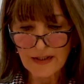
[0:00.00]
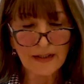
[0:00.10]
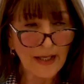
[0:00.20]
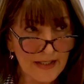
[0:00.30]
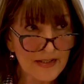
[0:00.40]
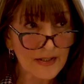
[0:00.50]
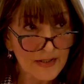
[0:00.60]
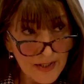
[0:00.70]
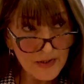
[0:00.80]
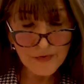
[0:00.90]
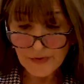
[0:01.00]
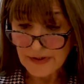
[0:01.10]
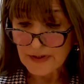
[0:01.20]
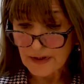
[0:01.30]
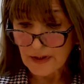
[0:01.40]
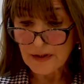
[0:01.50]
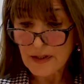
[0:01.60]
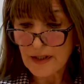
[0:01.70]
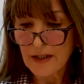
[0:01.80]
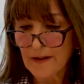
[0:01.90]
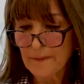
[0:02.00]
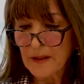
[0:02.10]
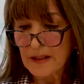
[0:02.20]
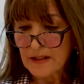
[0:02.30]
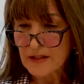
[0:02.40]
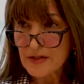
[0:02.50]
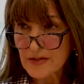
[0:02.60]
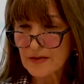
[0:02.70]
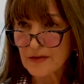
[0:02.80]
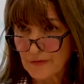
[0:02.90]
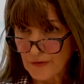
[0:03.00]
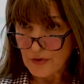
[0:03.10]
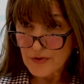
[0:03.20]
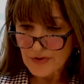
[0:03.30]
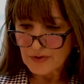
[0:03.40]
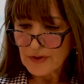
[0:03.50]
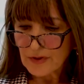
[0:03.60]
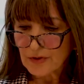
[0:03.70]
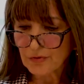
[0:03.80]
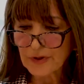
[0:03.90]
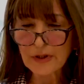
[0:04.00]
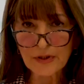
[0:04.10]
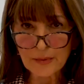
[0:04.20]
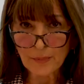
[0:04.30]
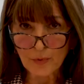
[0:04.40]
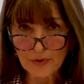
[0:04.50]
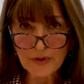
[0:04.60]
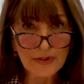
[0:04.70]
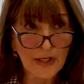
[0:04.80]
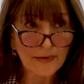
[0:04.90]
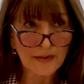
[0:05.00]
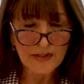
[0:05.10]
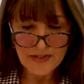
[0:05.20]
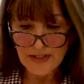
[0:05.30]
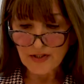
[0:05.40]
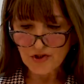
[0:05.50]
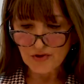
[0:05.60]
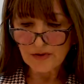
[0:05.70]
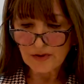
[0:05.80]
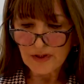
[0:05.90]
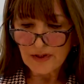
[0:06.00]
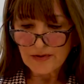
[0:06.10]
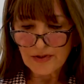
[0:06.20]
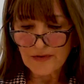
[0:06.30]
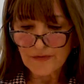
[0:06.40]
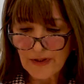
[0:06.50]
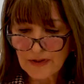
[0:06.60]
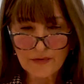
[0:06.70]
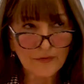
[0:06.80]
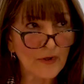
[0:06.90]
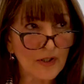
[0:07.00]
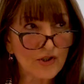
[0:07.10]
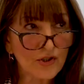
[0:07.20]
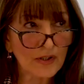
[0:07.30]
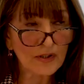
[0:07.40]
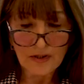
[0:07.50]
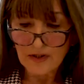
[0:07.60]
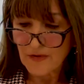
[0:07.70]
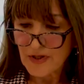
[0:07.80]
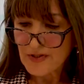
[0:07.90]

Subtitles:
and has successfully done is, first, critically important, I think essential, to the effective functioning of our